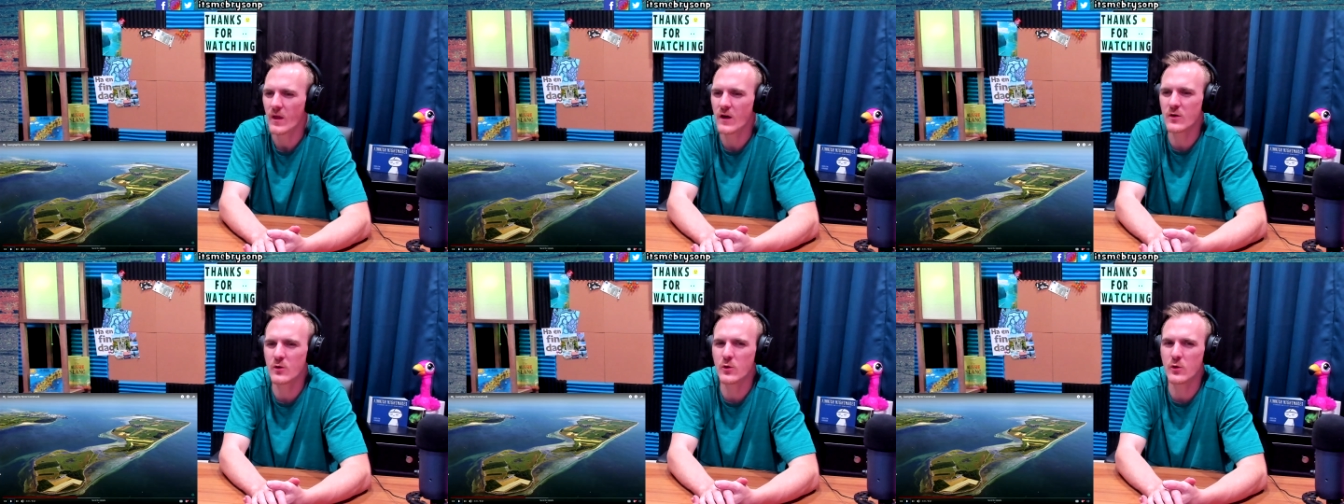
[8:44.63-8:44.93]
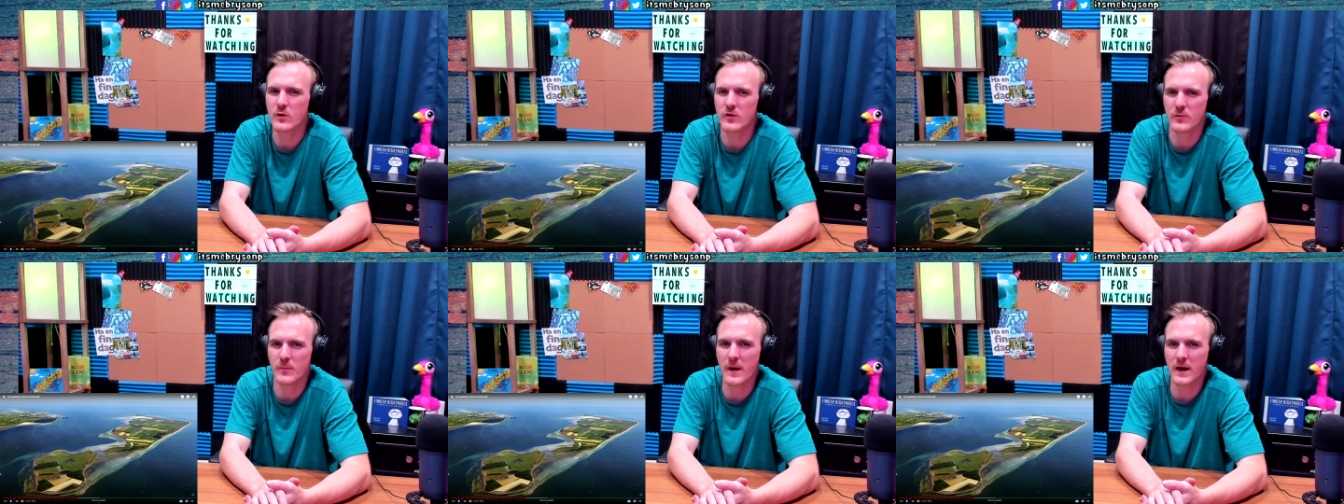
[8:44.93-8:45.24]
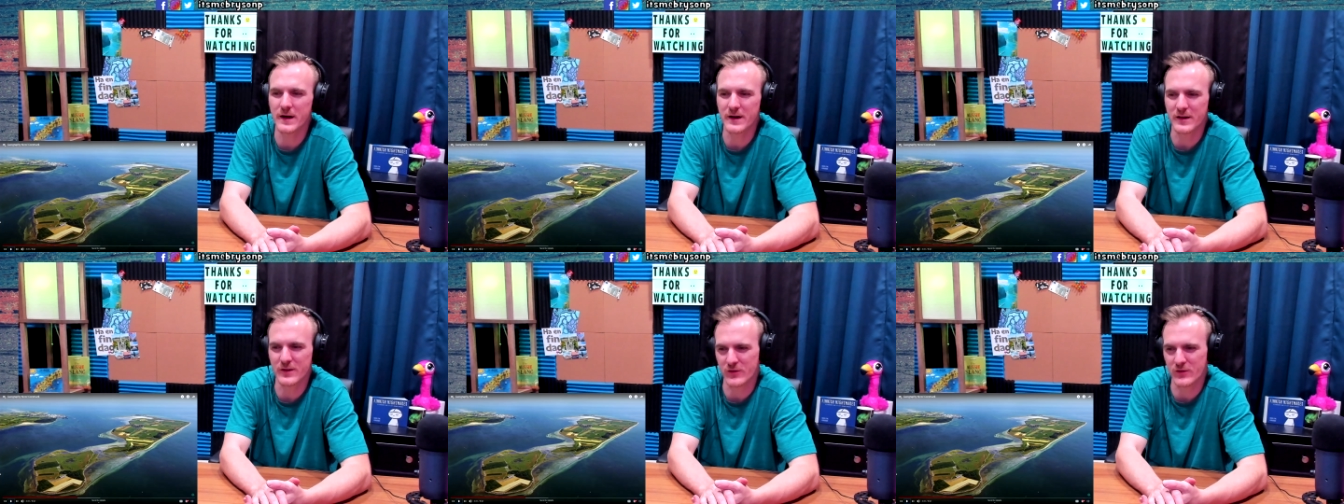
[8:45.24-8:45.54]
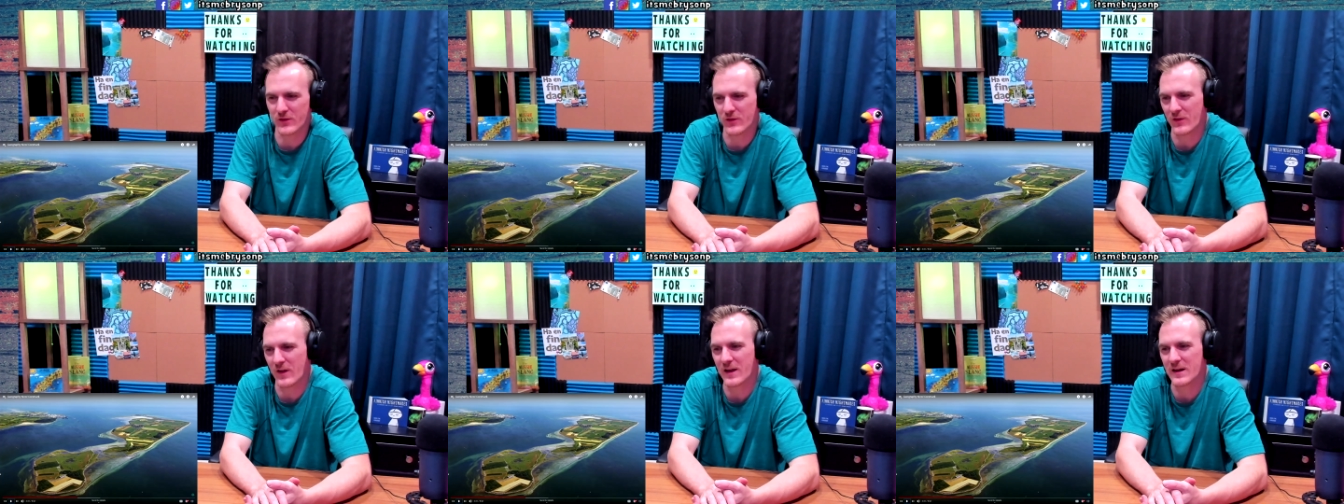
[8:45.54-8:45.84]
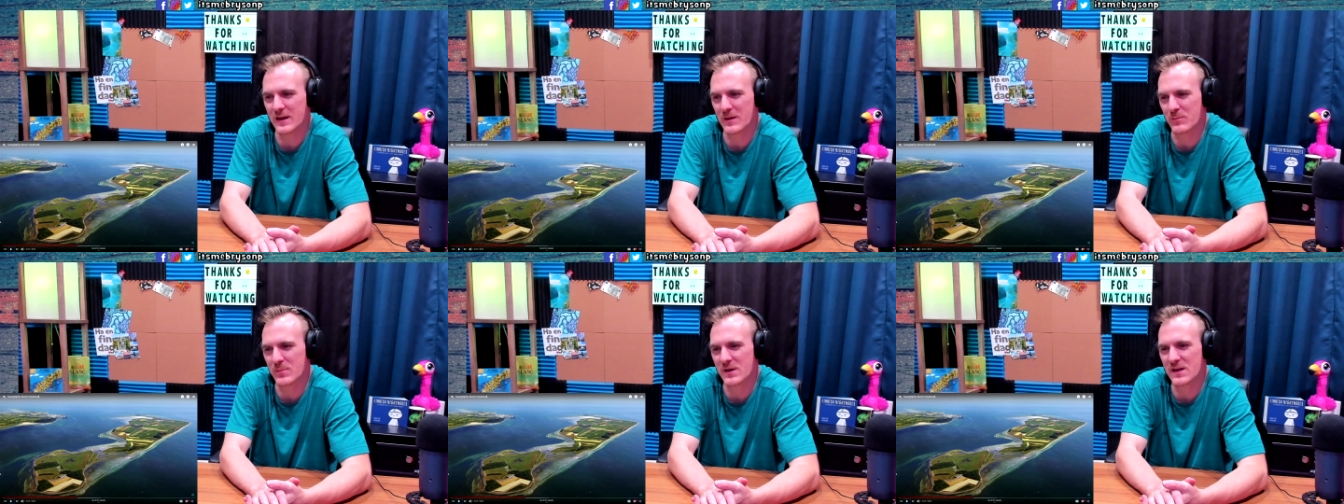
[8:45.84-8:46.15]
Of course, minus the
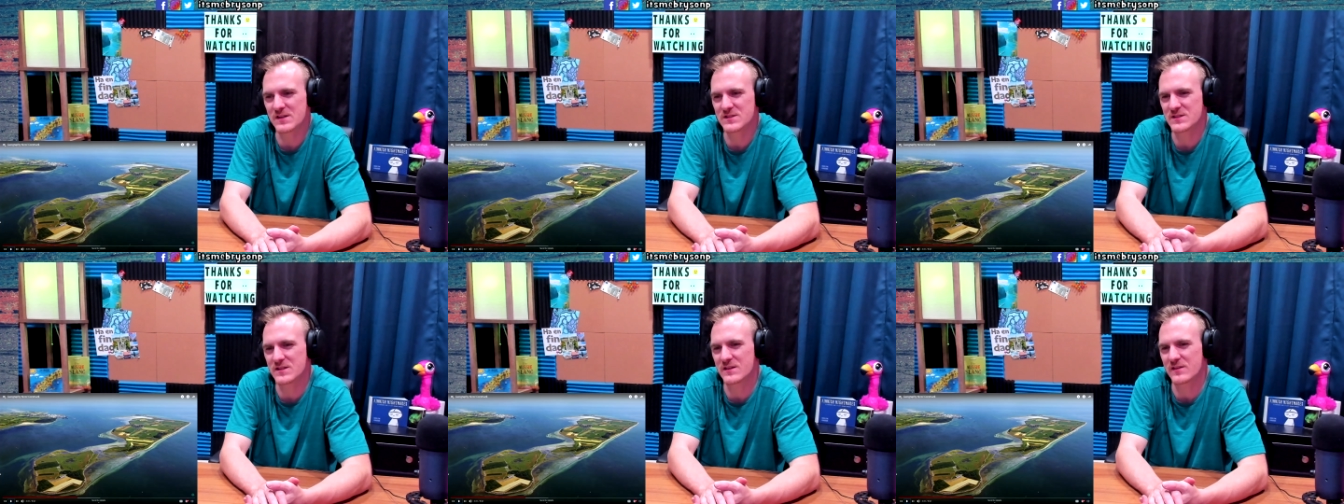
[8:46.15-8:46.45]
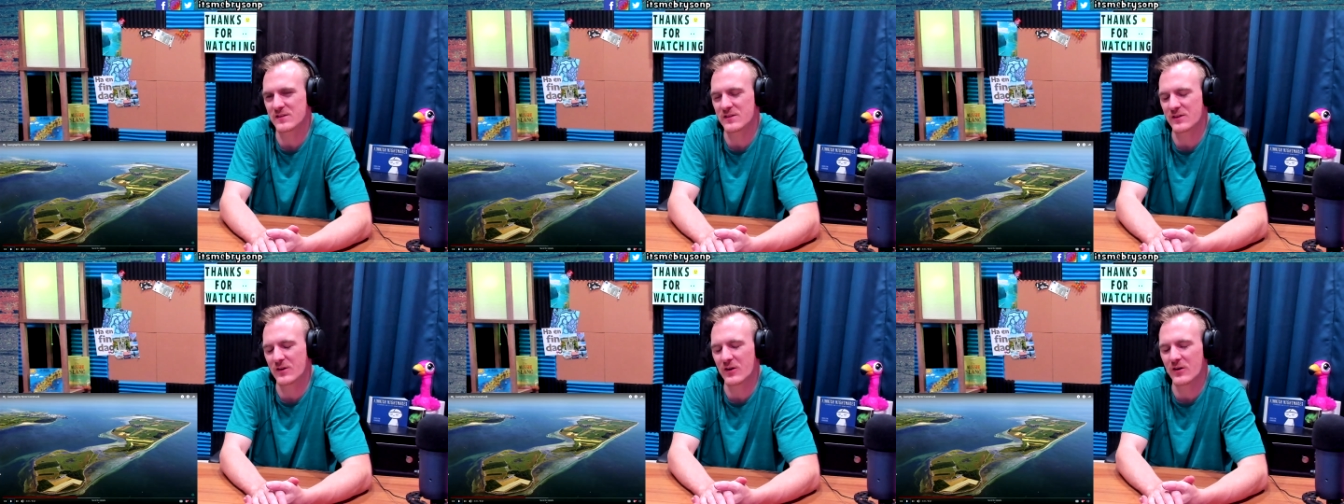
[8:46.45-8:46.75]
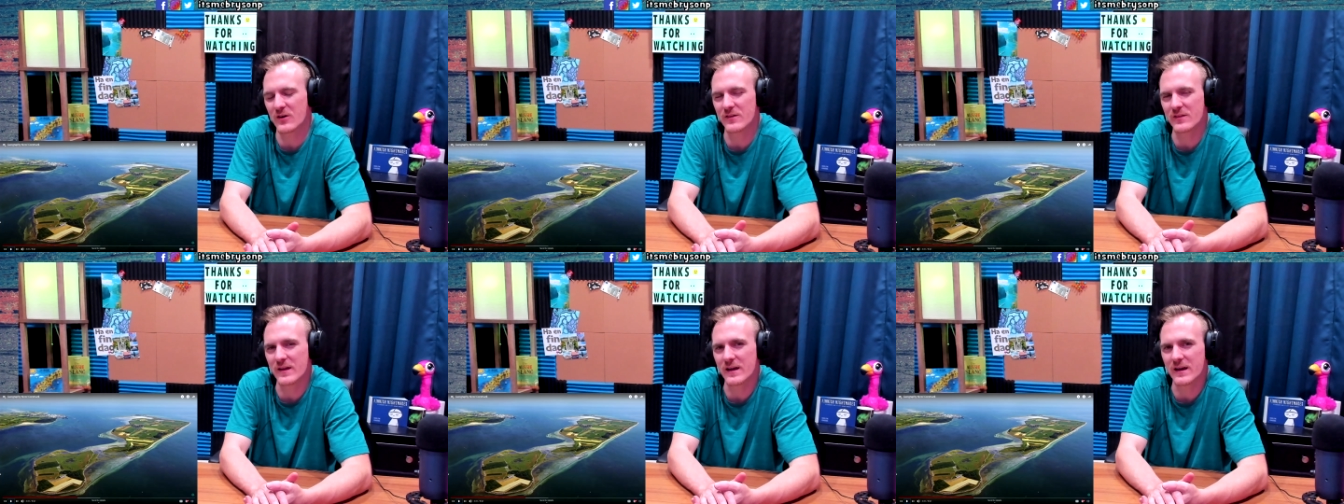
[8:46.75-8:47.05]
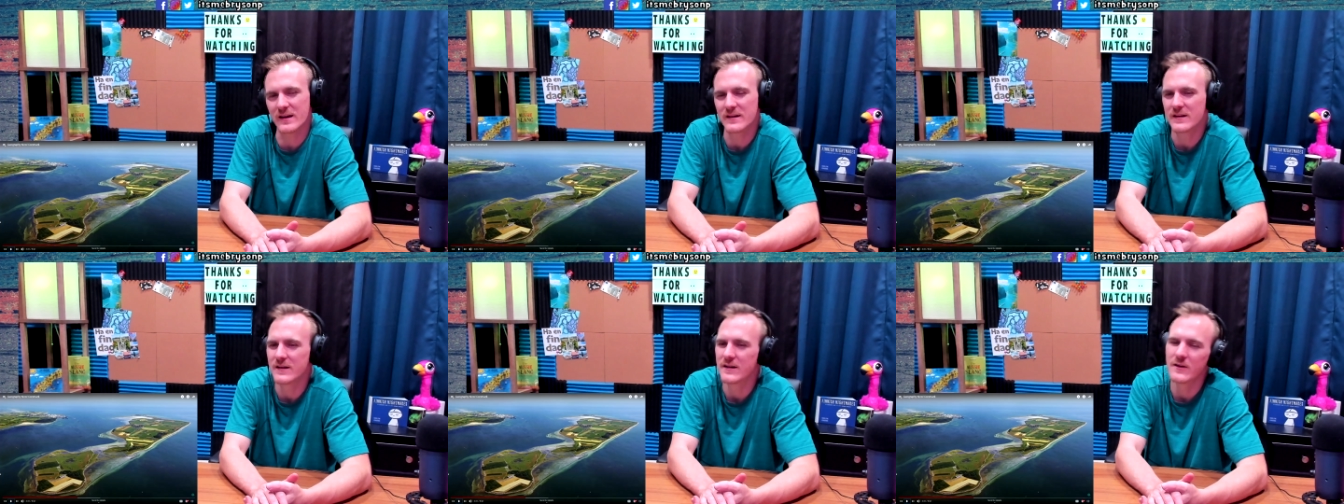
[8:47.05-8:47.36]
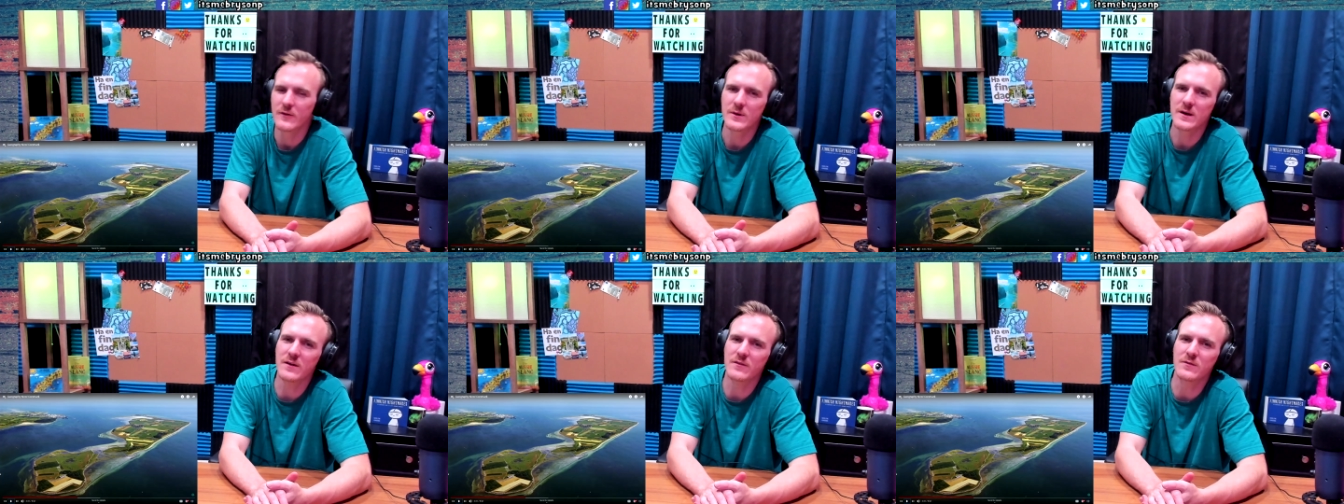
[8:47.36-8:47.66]
sandy beaches and all that.
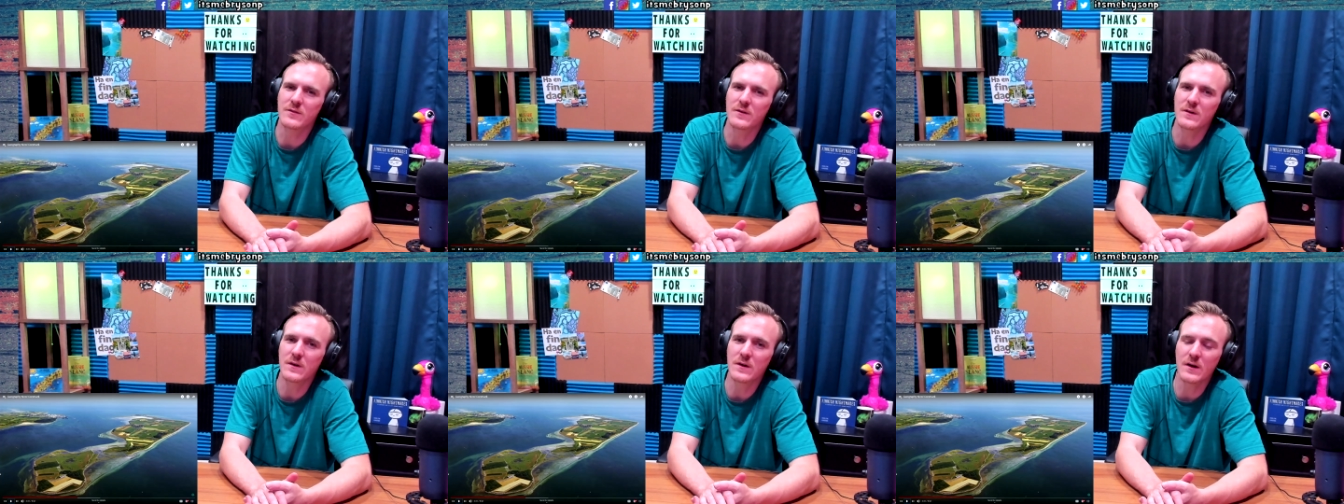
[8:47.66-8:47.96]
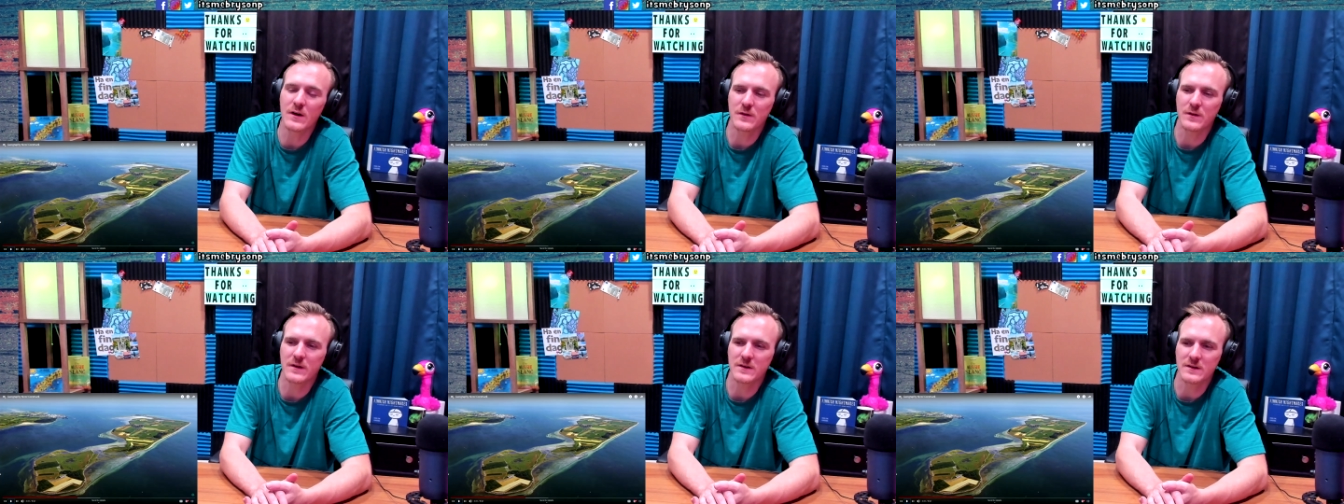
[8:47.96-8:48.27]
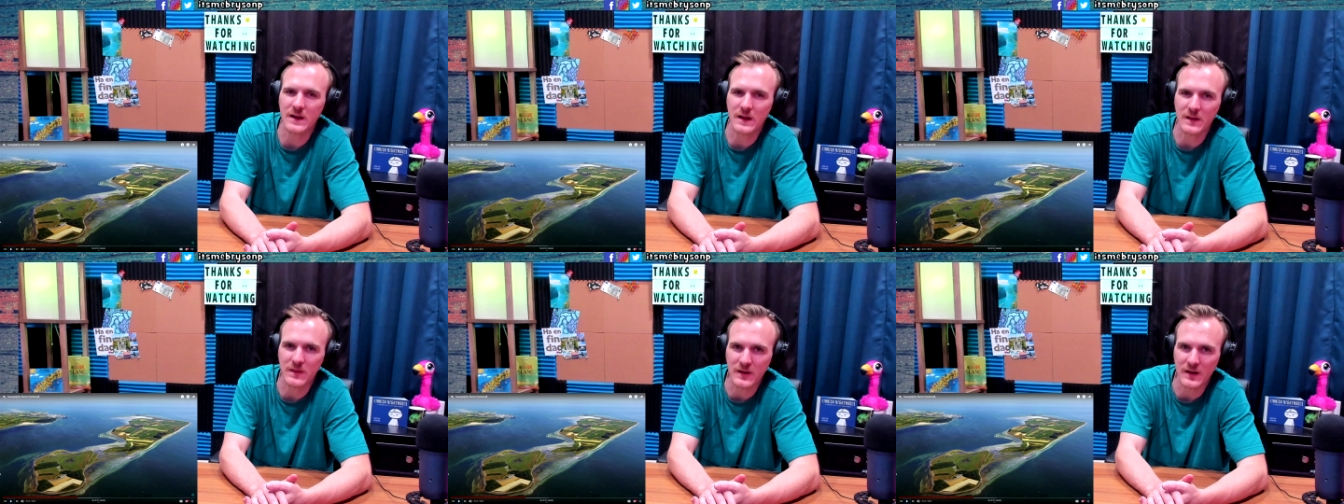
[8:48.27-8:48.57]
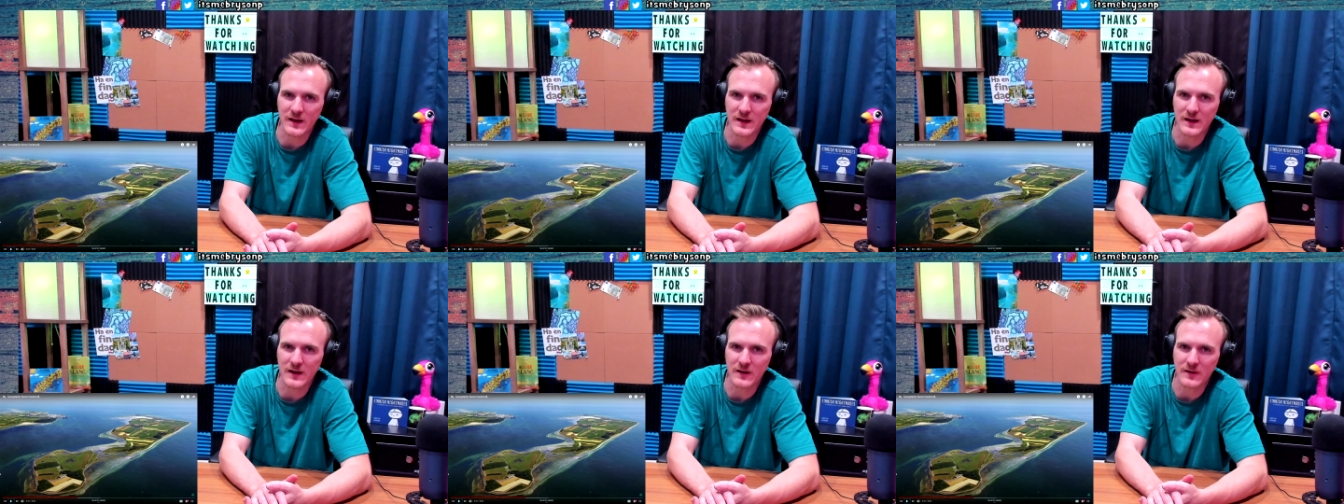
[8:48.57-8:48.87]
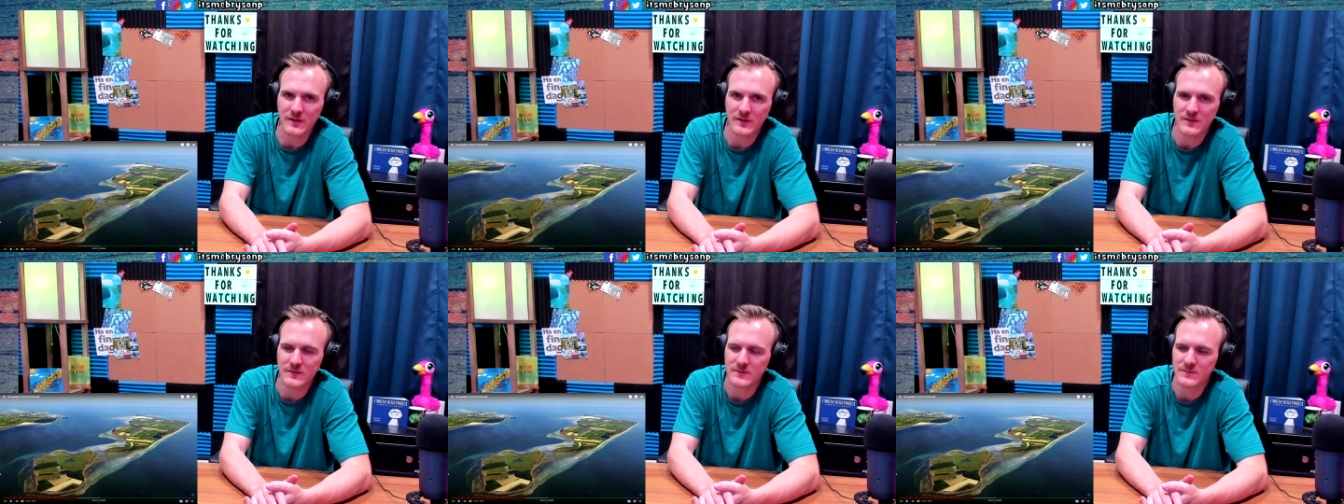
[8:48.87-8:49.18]
We have nothing like that
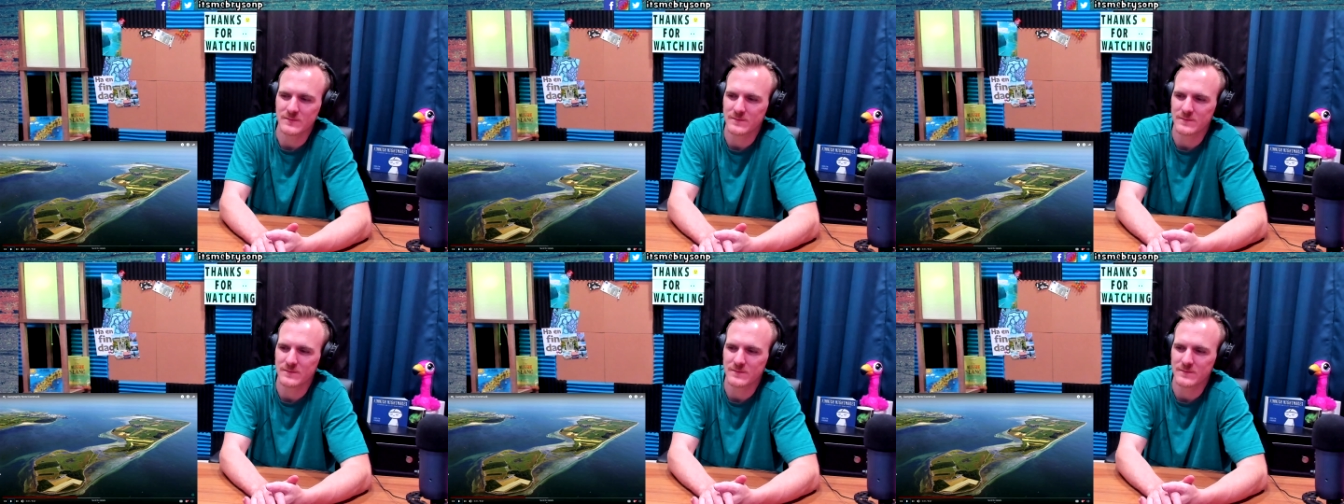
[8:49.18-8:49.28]
here.